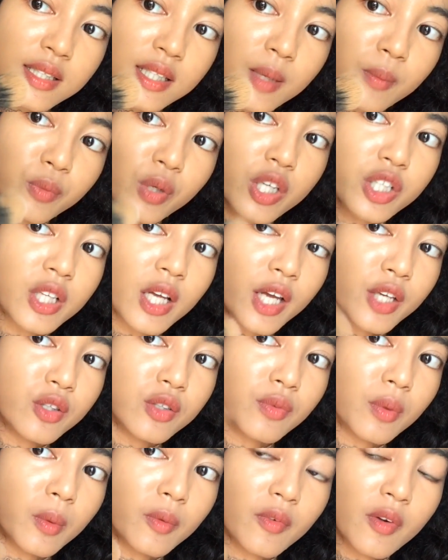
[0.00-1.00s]
same brush that I
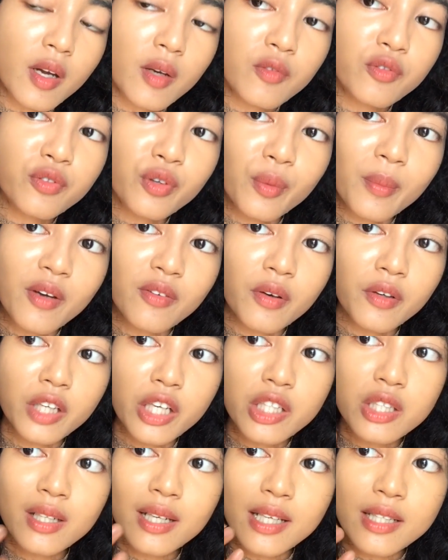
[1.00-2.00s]
use for my
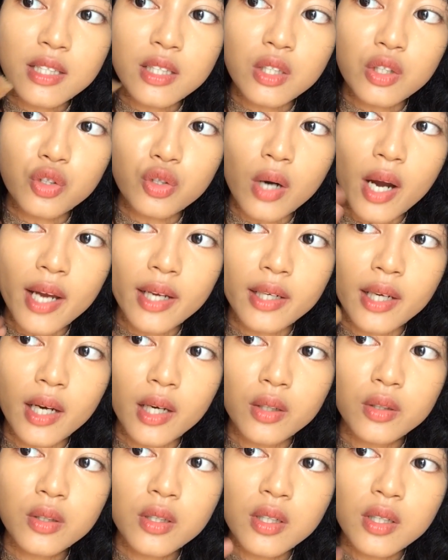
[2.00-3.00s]
foundation. It's dry
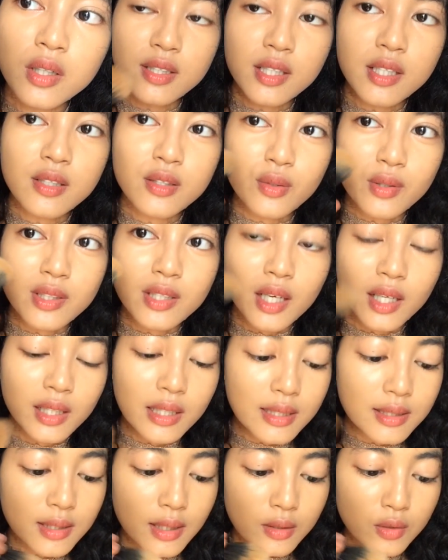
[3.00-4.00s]
now. See, so it's not
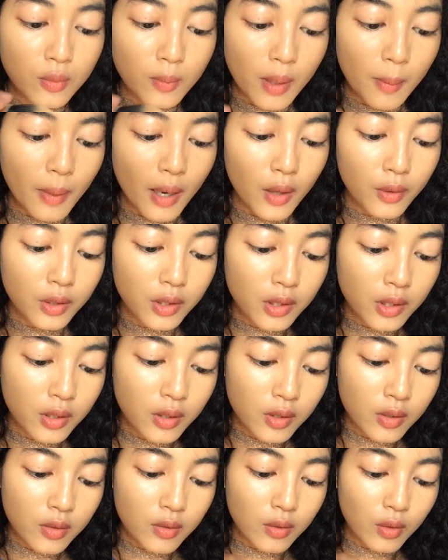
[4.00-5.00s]
gonna stick to my powder.
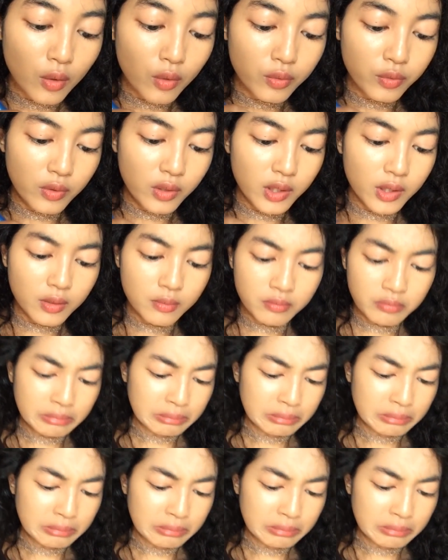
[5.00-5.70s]
Hopefully.